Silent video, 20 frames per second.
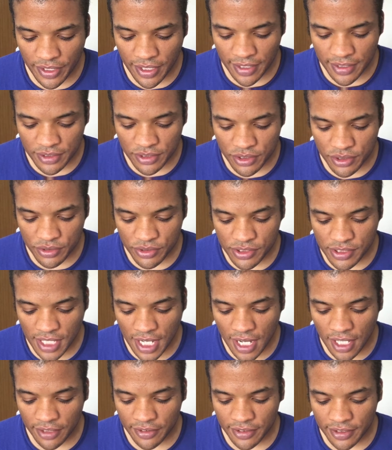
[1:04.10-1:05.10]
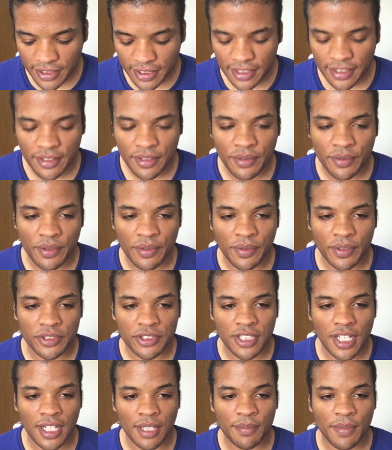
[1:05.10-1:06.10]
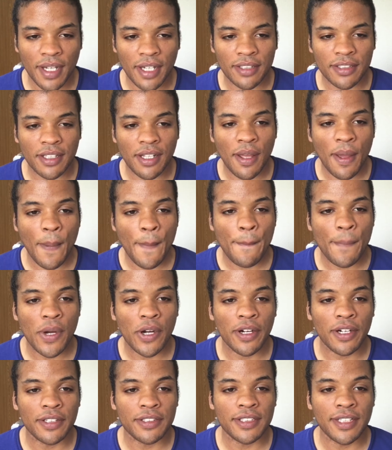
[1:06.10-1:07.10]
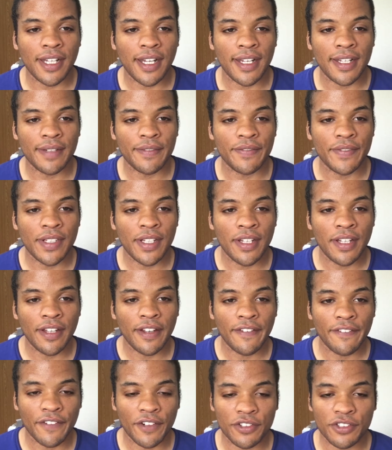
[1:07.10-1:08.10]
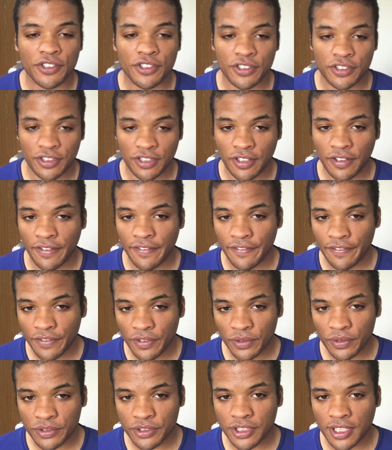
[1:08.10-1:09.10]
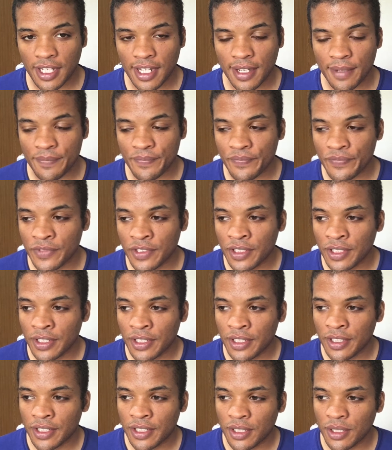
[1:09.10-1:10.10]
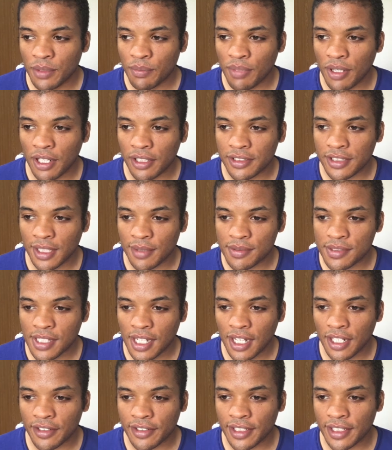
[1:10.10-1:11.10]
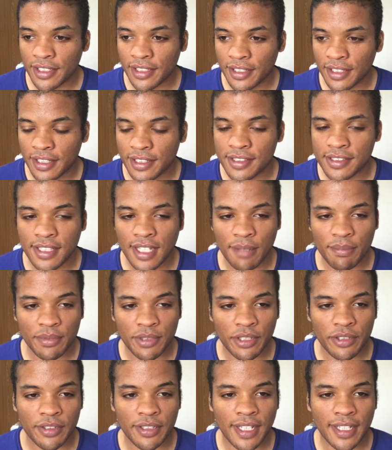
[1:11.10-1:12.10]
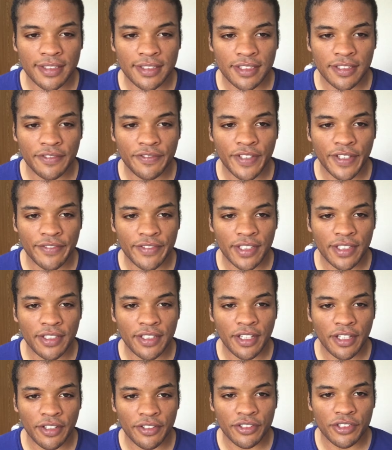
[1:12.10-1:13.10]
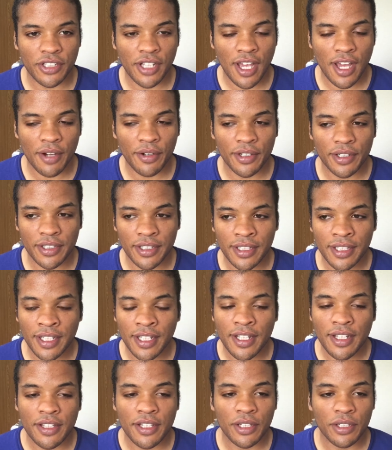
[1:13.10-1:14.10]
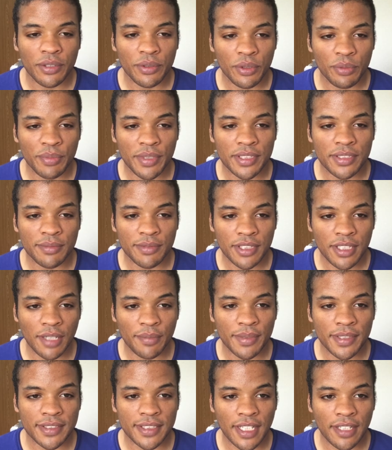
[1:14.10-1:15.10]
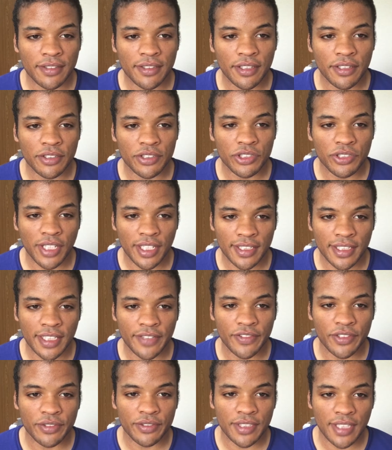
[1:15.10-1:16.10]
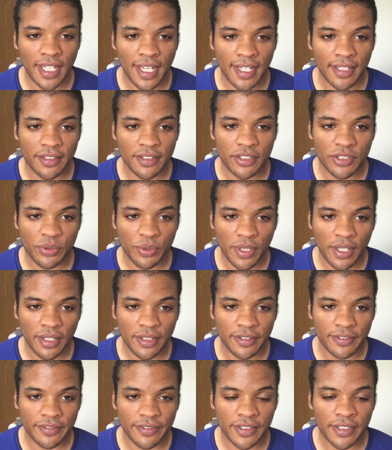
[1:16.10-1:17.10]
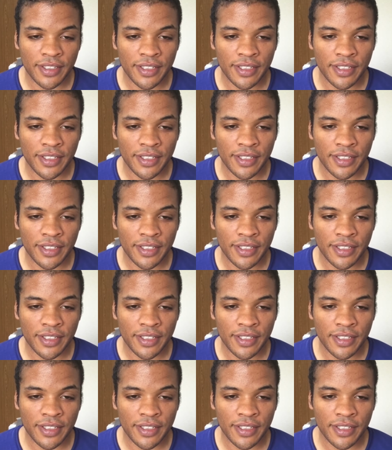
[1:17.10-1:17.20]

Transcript: on to salary. Let's talk about part-time versus full-time. Part-time salary, except no less than $15 an hour. There will be some companies out there trying to give you 10 to 12.